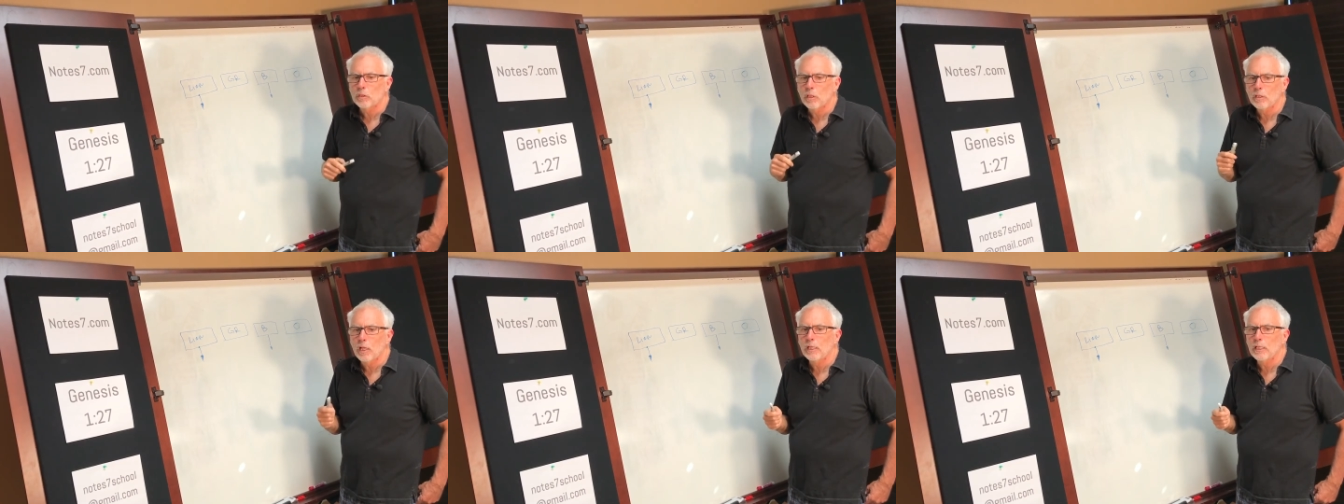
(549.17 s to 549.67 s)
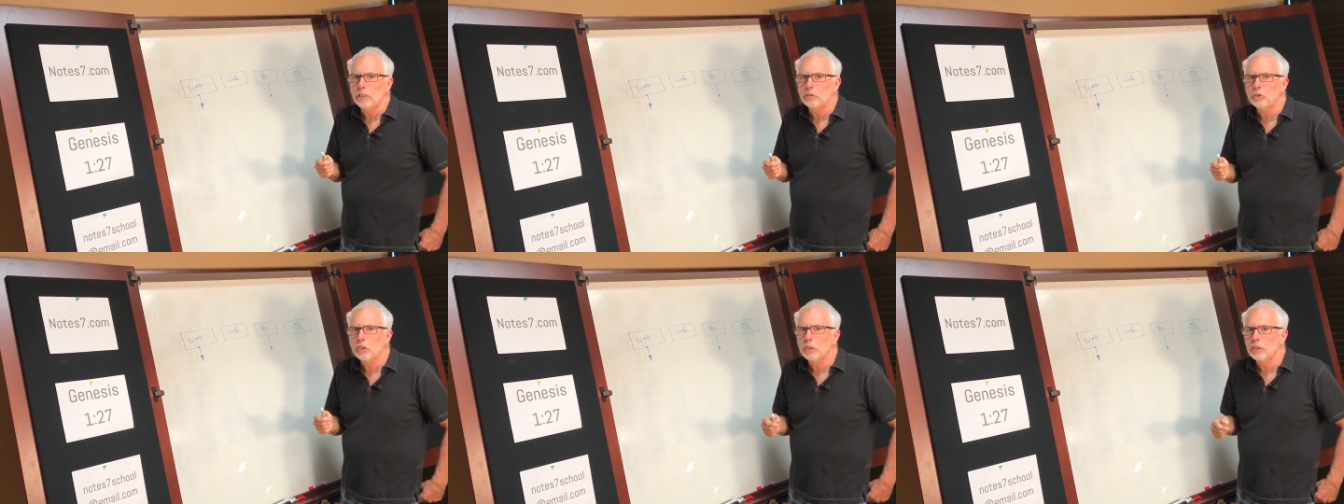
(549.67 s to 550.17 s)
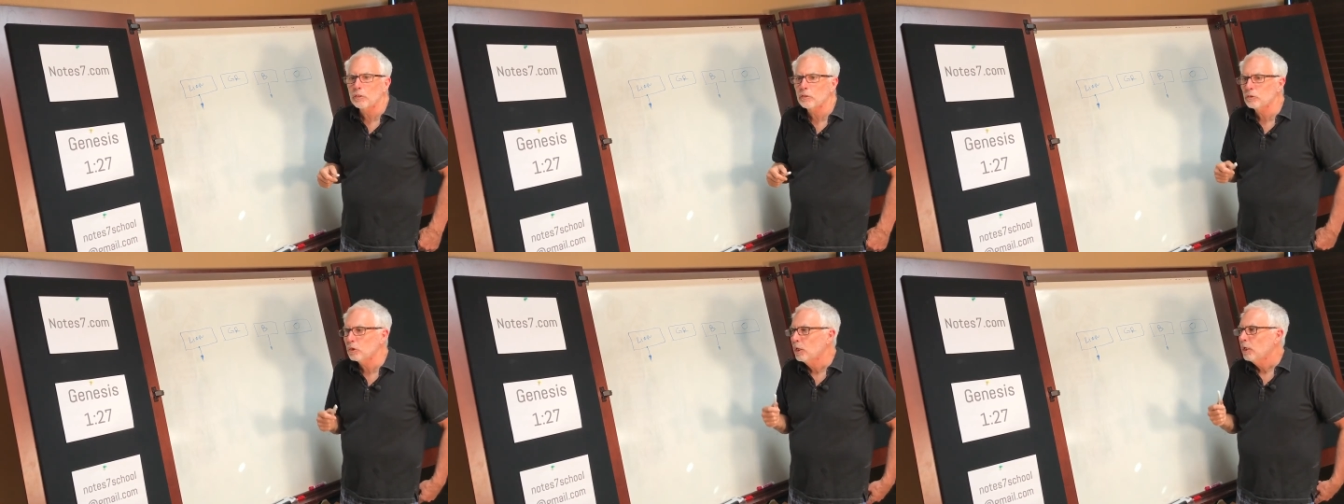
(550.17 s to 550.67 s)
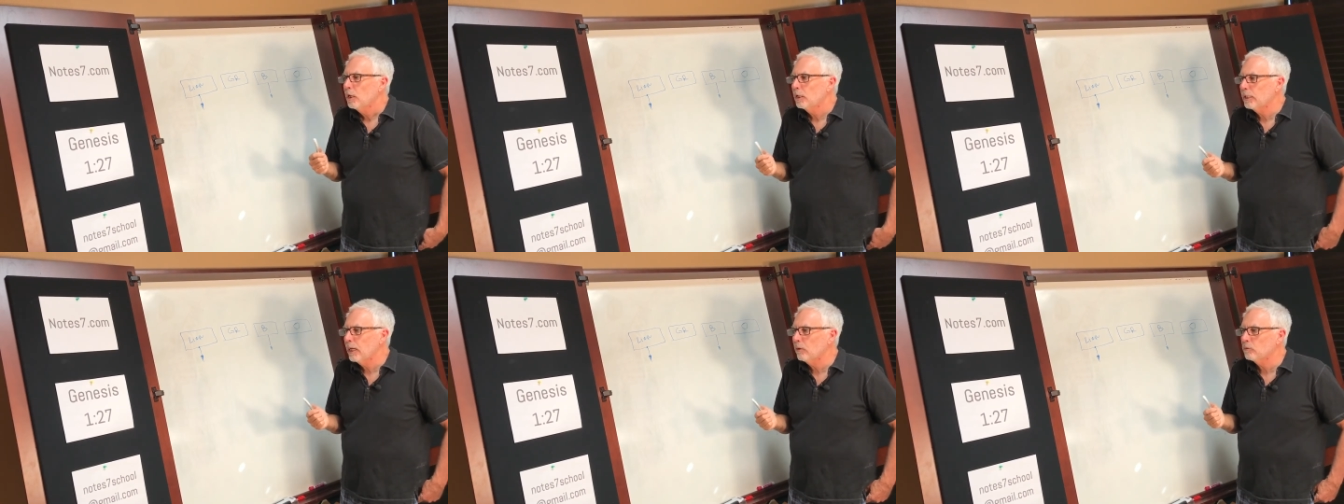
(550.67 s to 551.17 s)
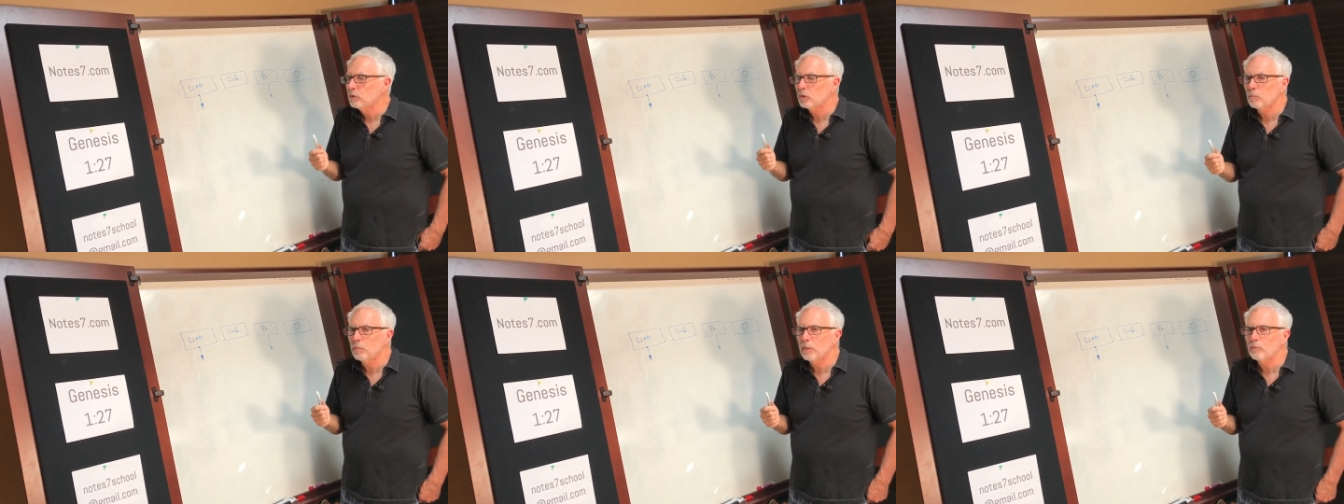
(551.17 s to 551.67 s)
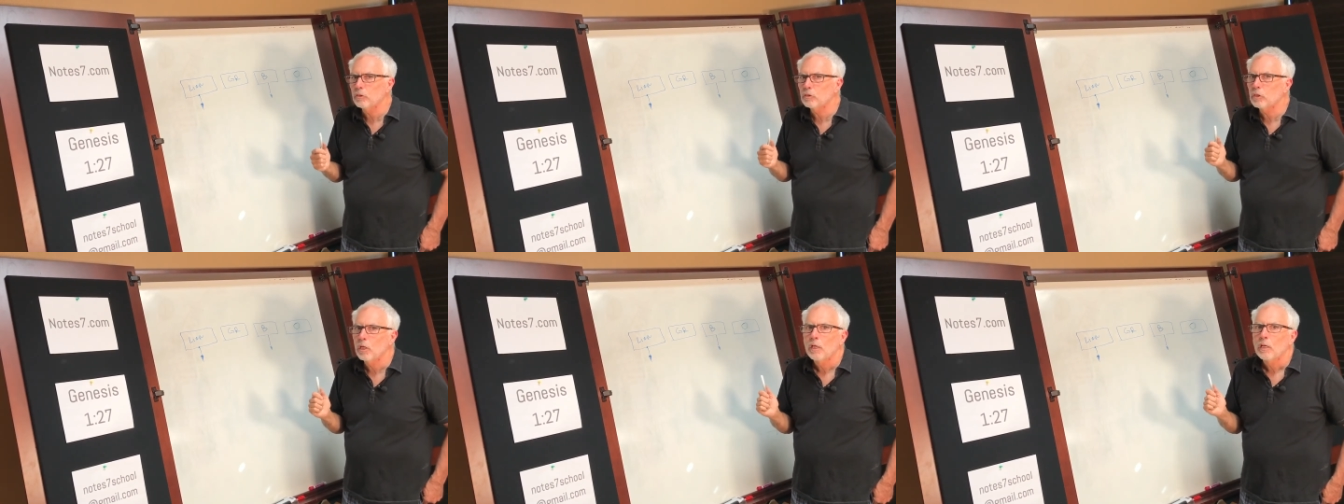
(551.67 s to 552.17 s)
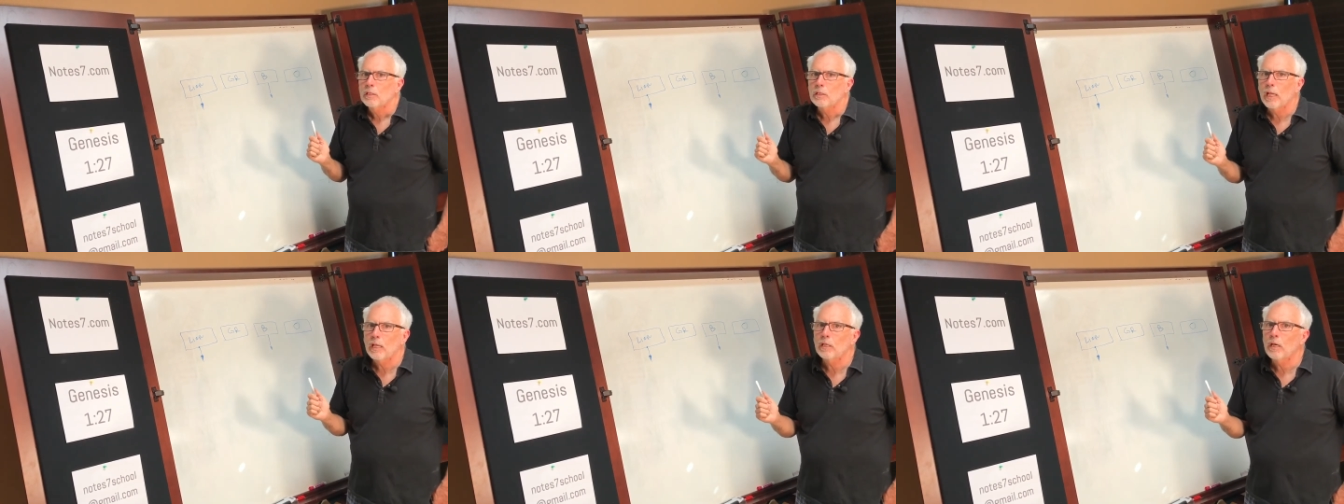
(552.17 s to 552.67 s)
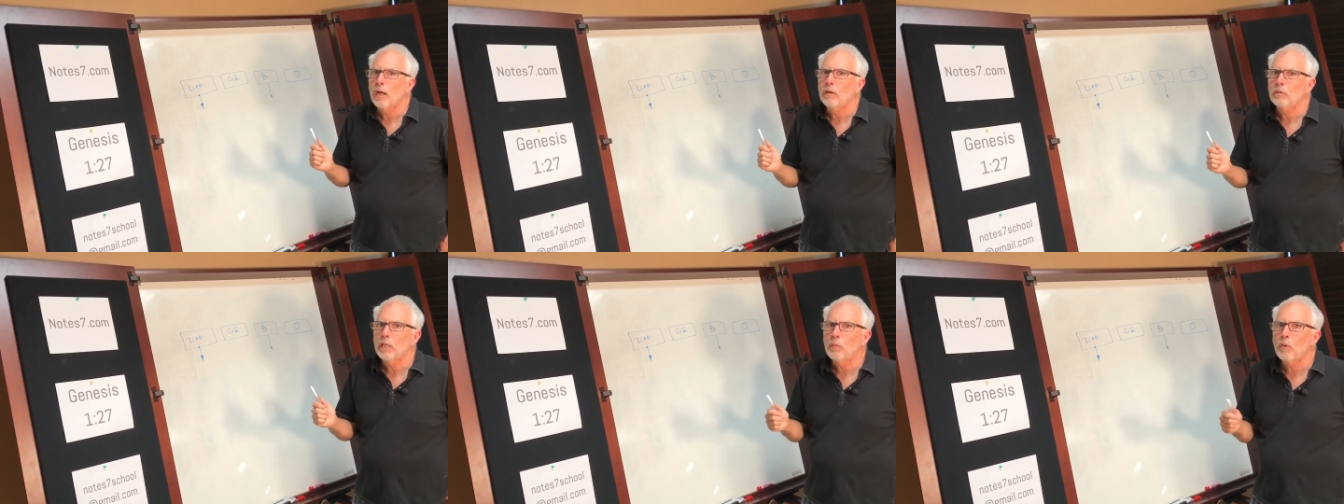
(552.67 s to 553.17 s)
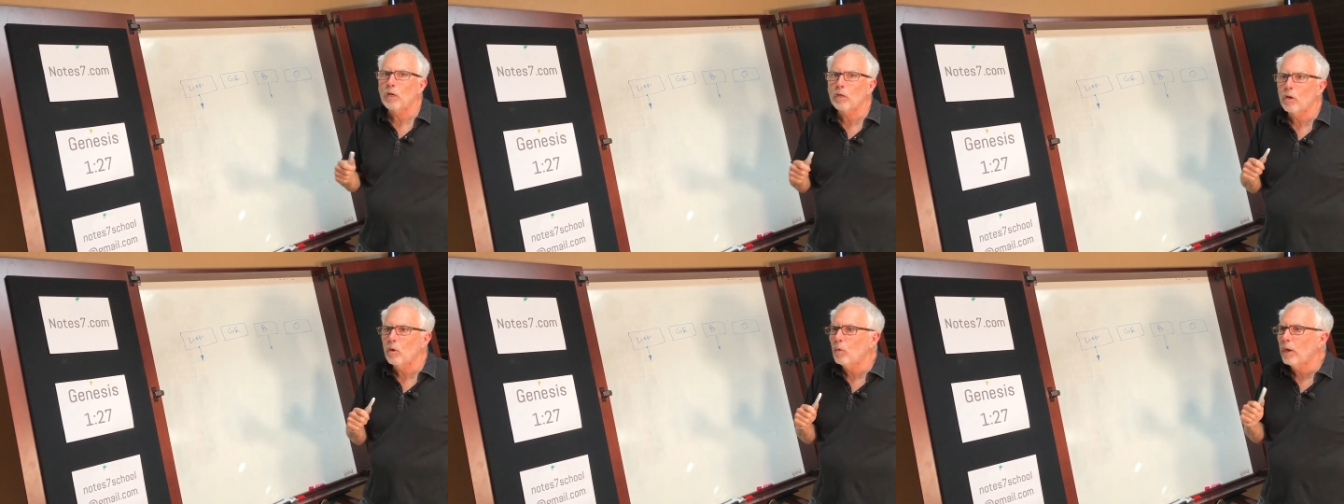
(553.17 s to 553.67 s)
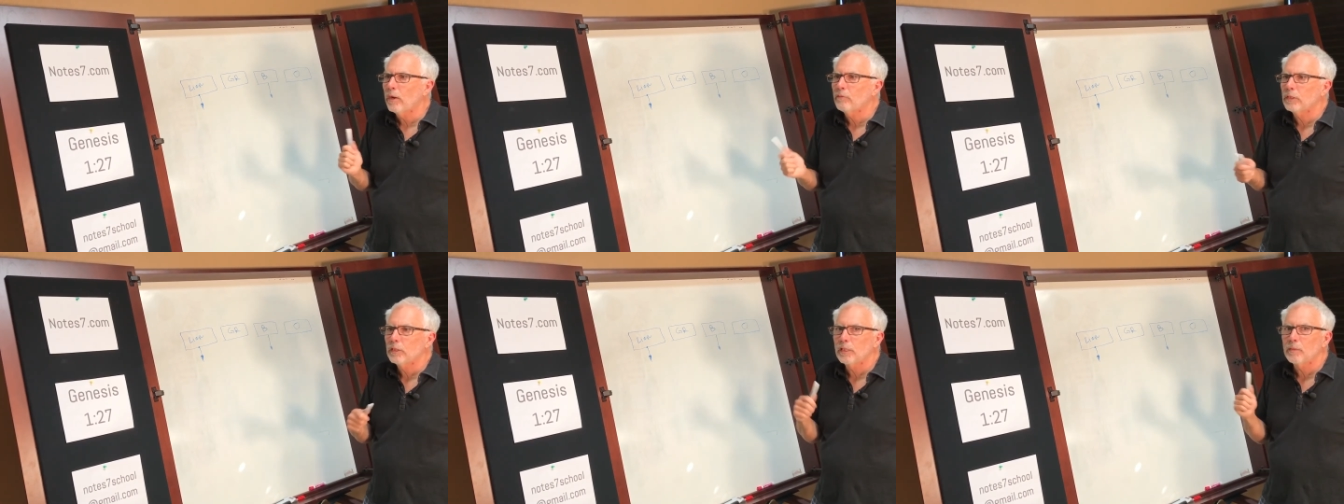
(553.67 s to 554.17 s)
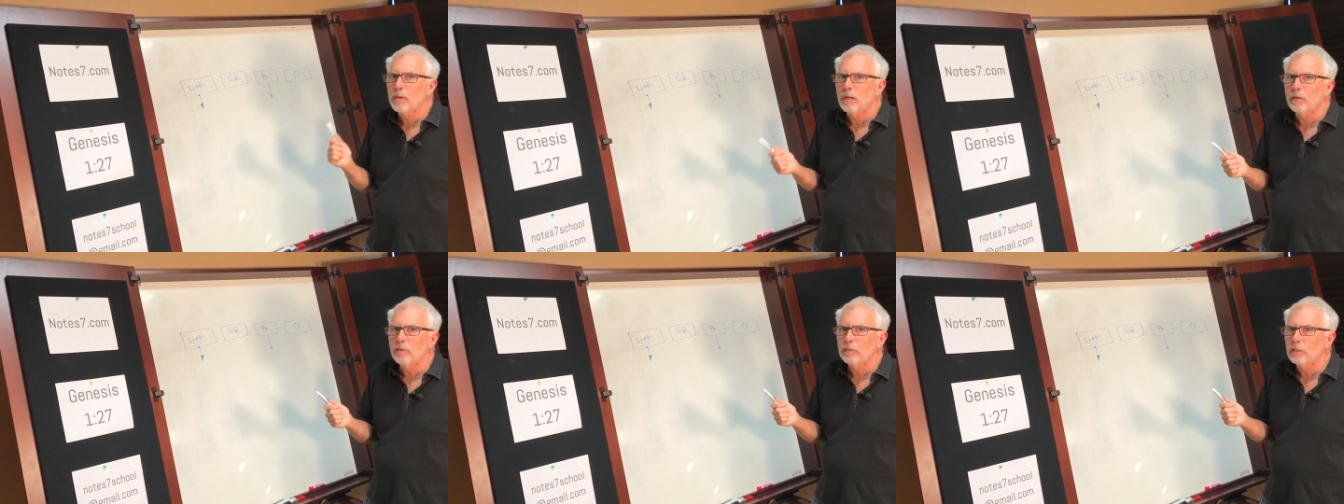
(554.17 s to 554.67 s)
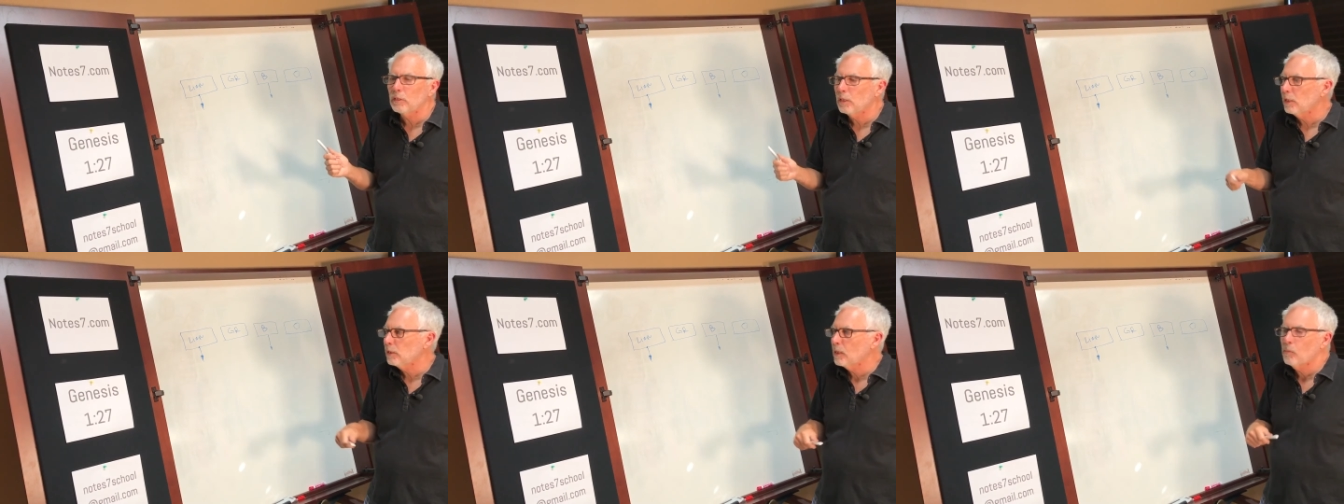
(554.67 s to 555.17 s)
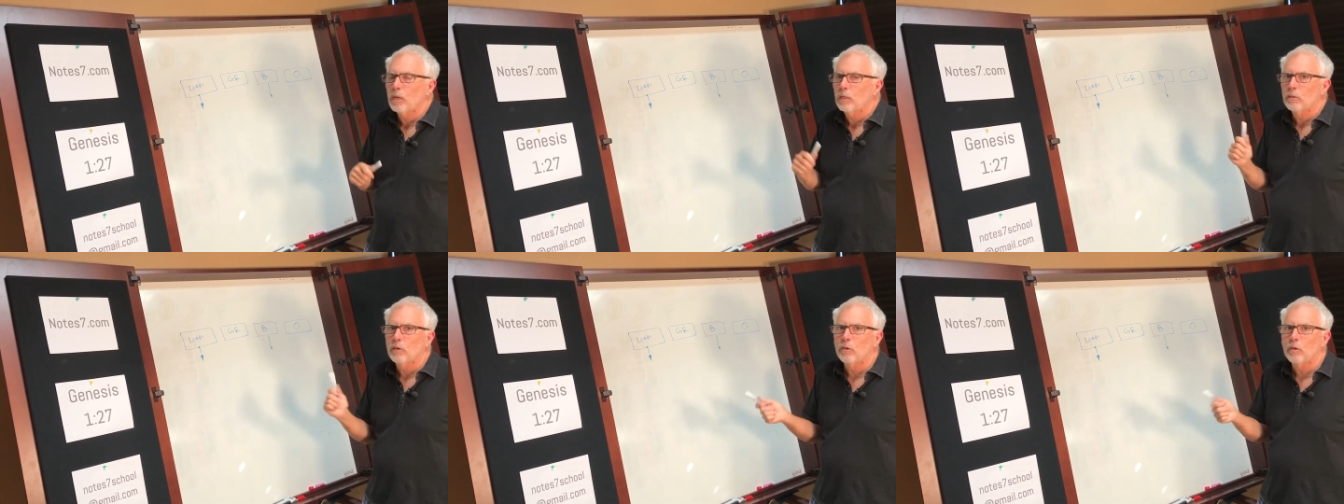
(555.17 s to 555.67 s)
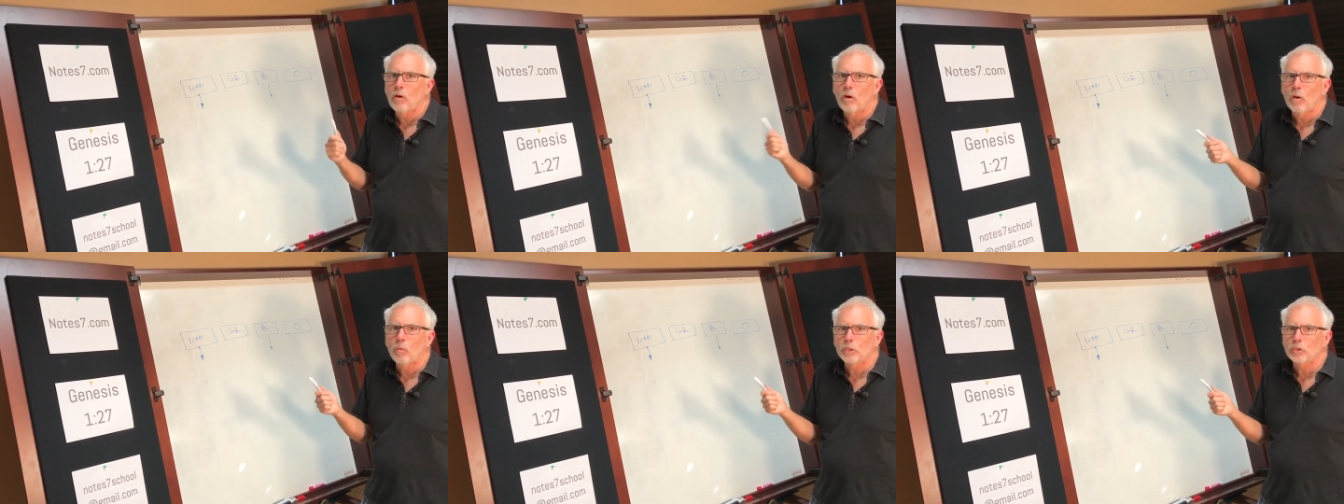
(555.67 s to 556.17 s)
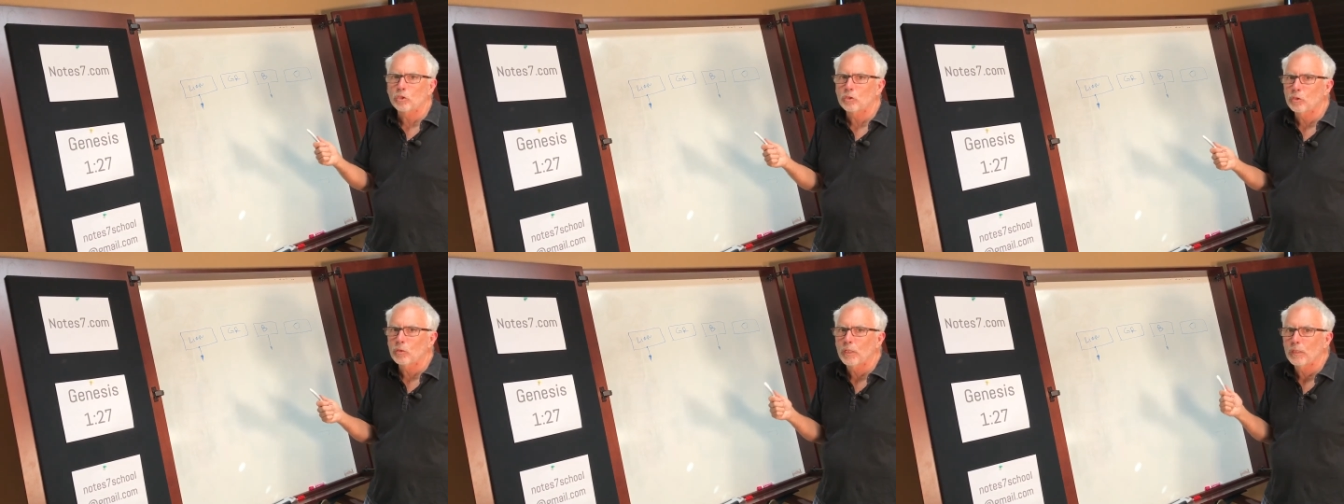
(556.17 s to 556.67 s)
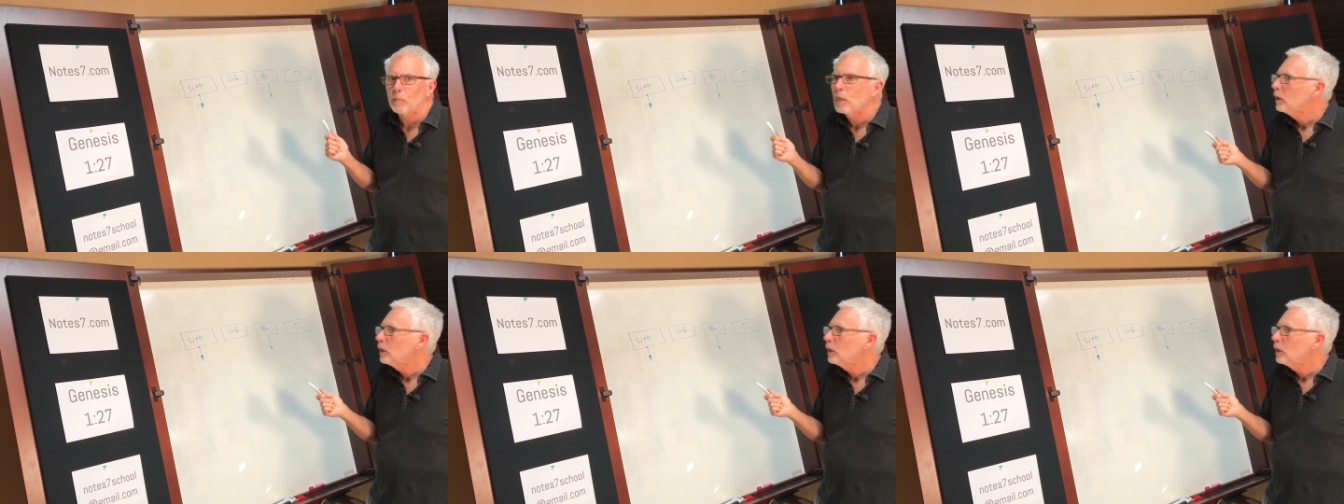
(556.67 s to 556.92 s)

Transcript: A lot of engineers, accountants are beavers. They, they want to know everything about everything. They want to learn all what you're doing.